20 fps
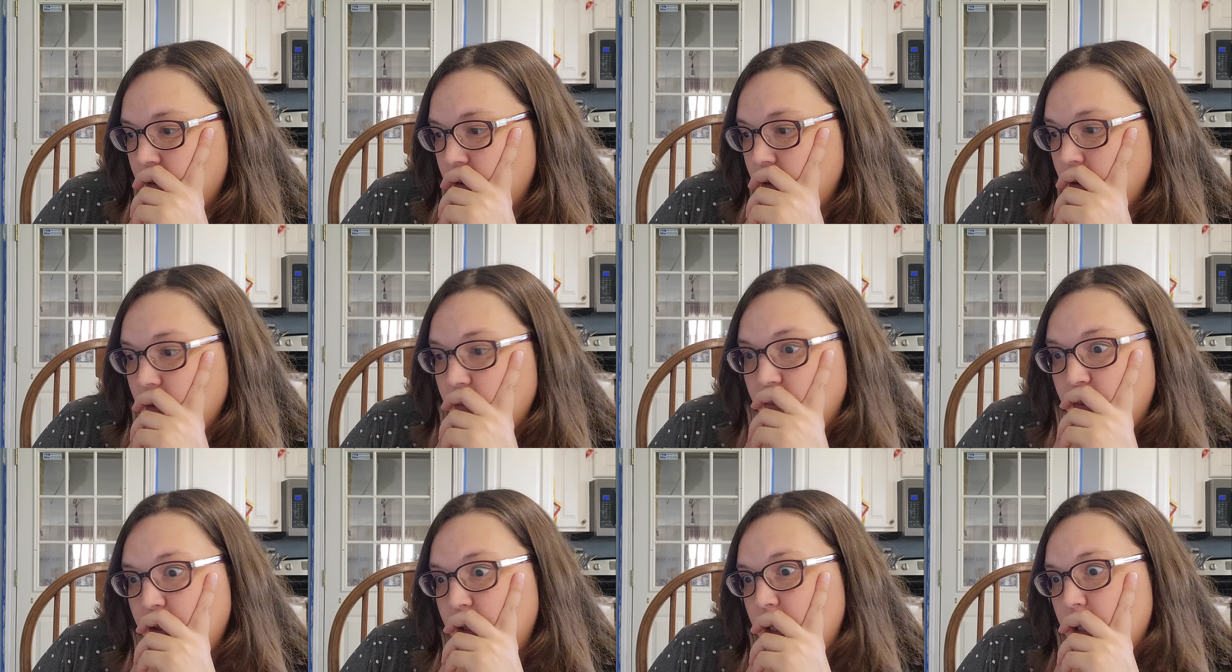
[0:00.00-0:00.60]

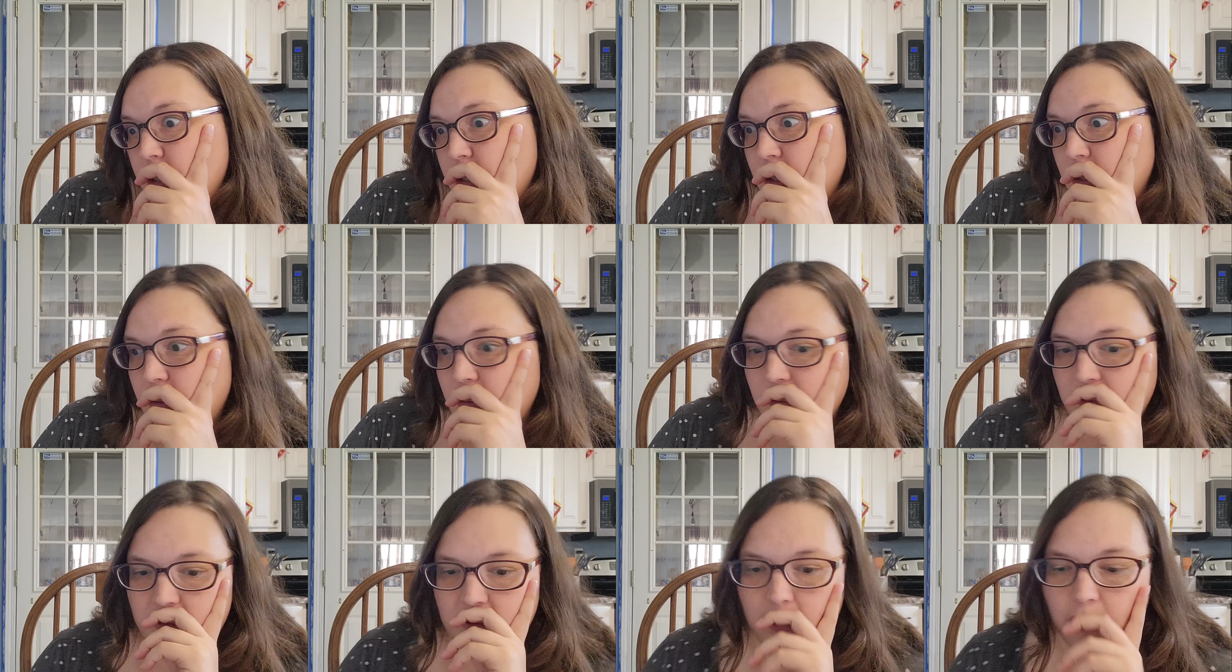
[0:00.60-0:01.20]
Hopefully
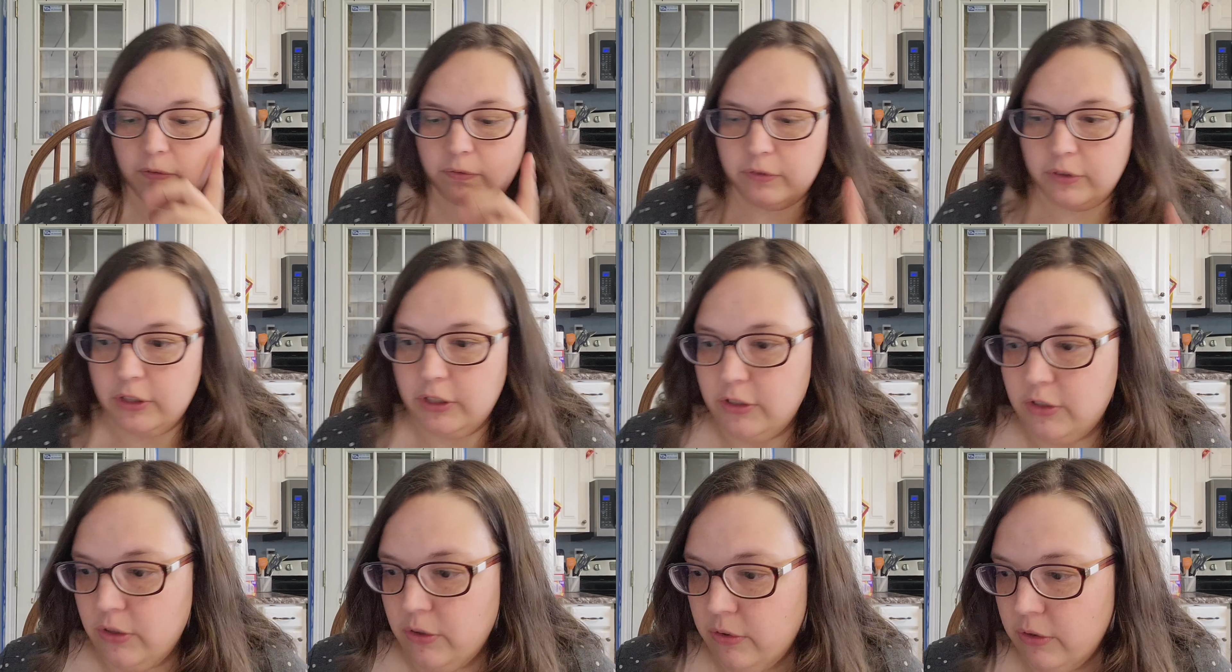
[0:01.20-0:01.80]
soon. Hopefully
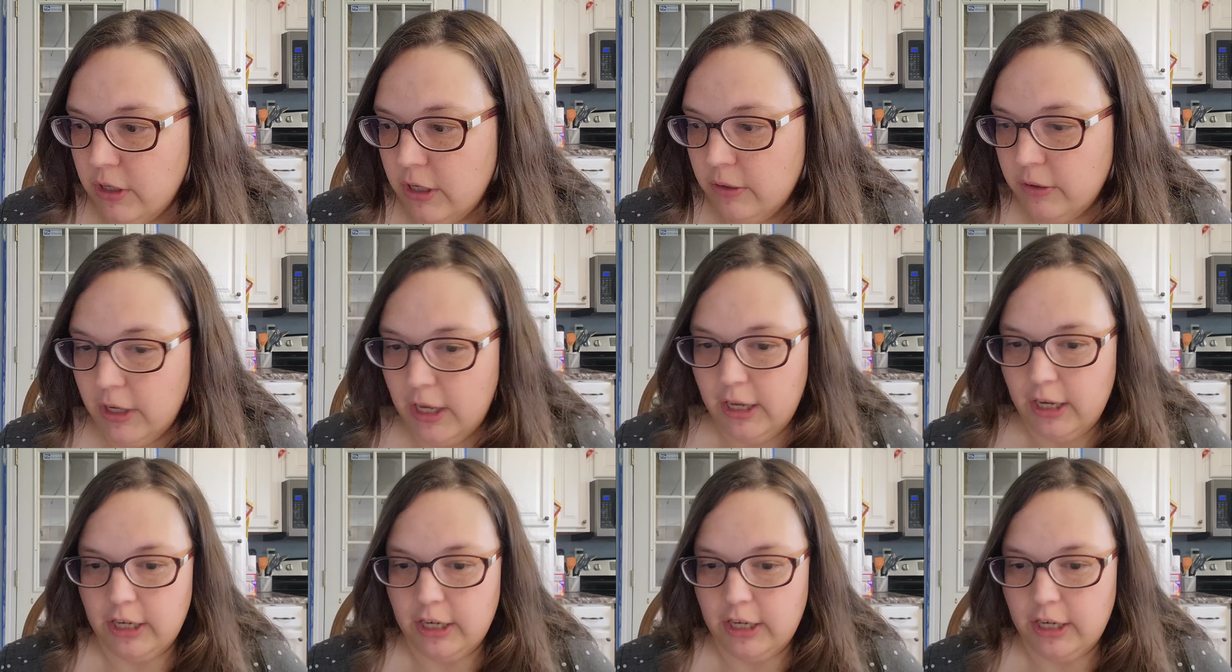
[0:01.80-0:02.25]
soon. I'm